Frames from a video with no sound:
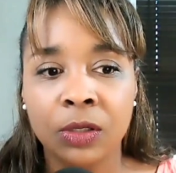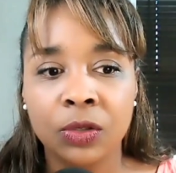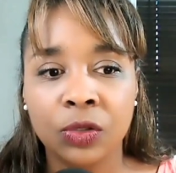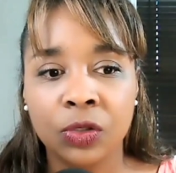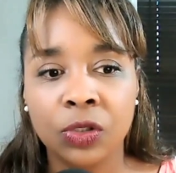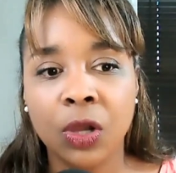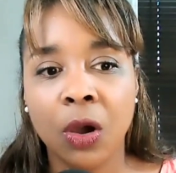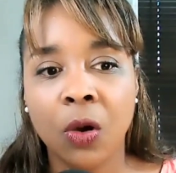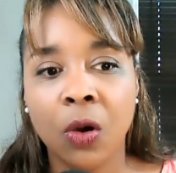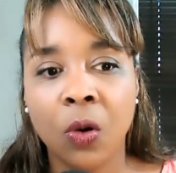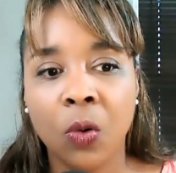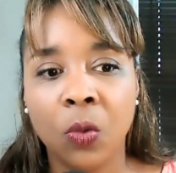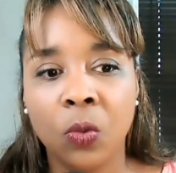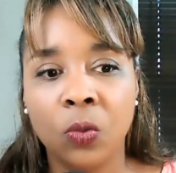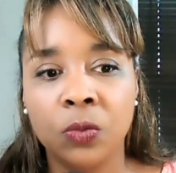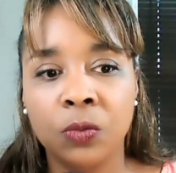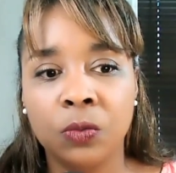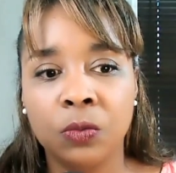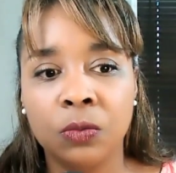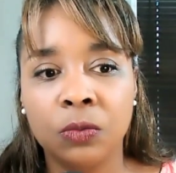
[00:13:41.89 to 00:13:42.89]
So
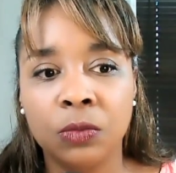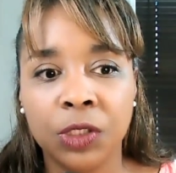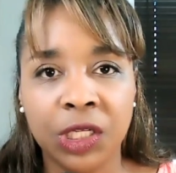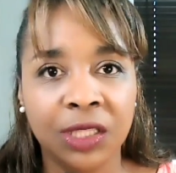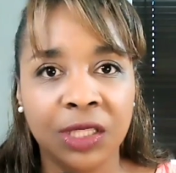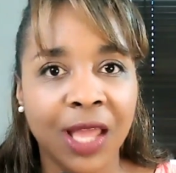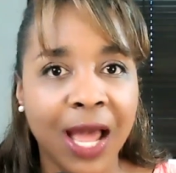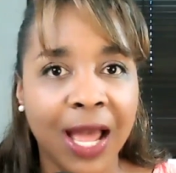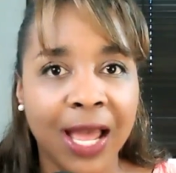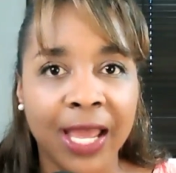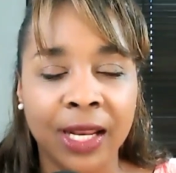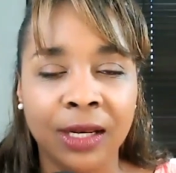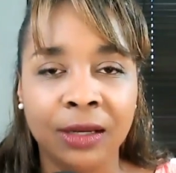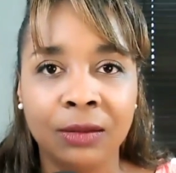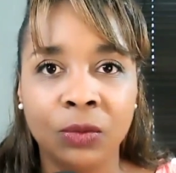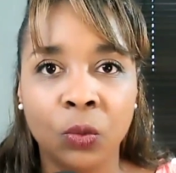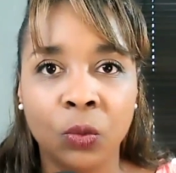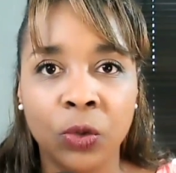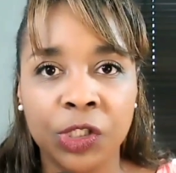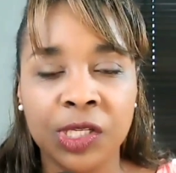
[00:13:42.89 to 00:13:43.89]
she lied
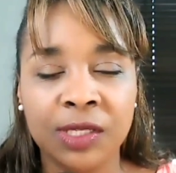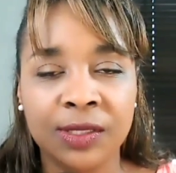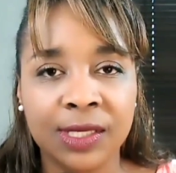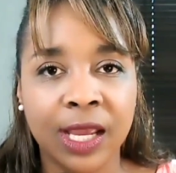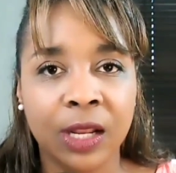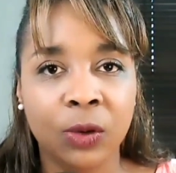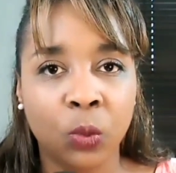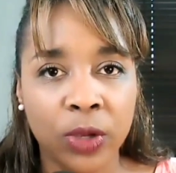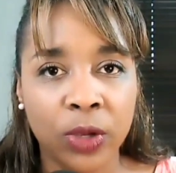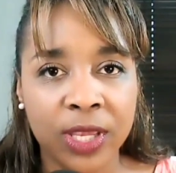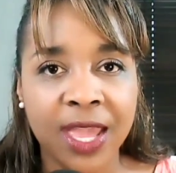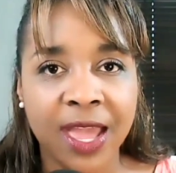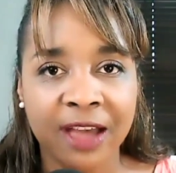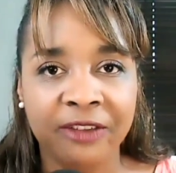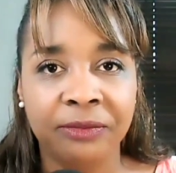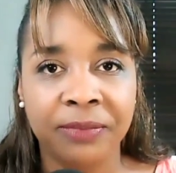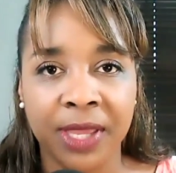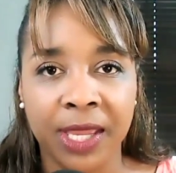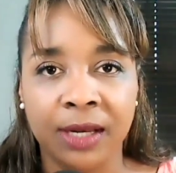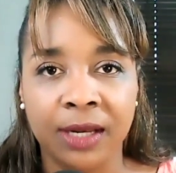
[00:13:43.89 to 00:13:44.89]
when she said, We
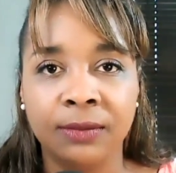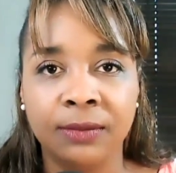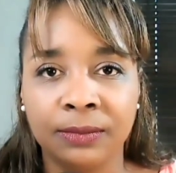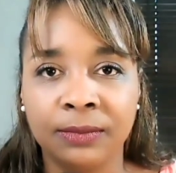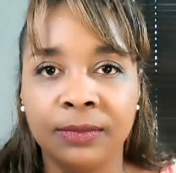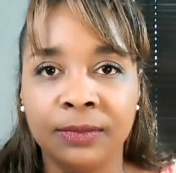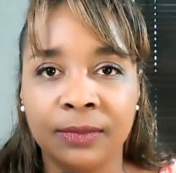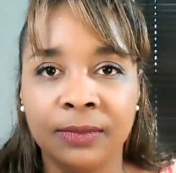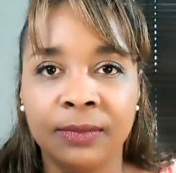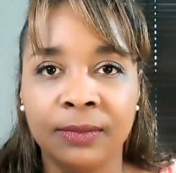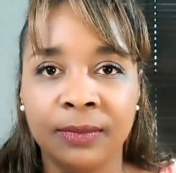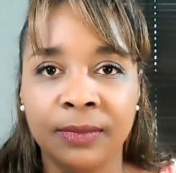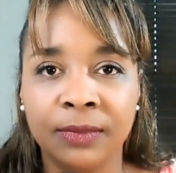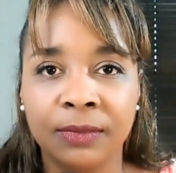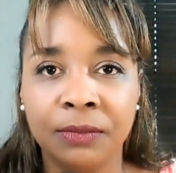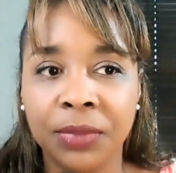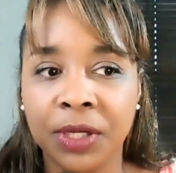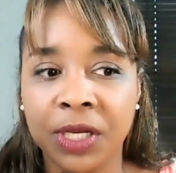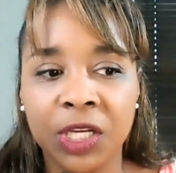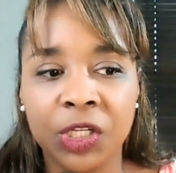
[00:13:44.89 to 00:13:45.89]
have been,
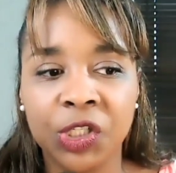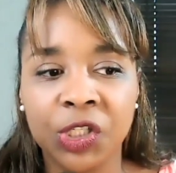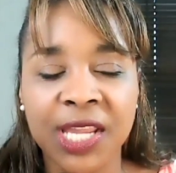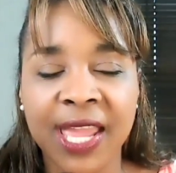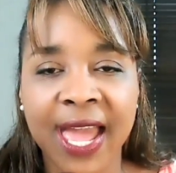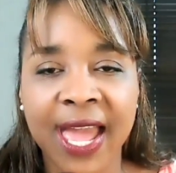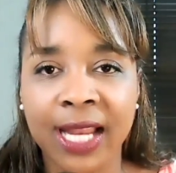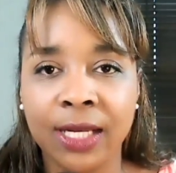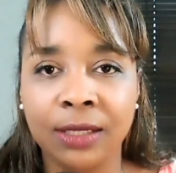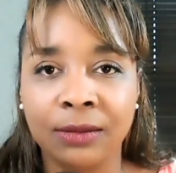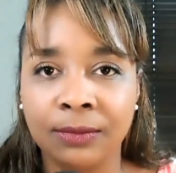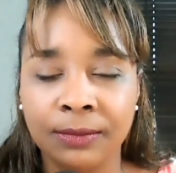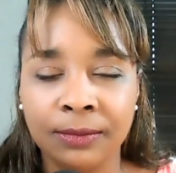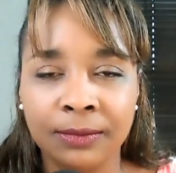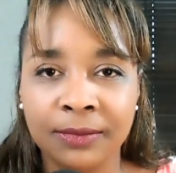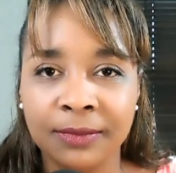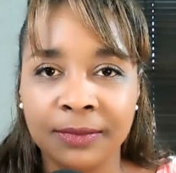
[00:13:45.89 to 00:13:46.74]
because she hadn't.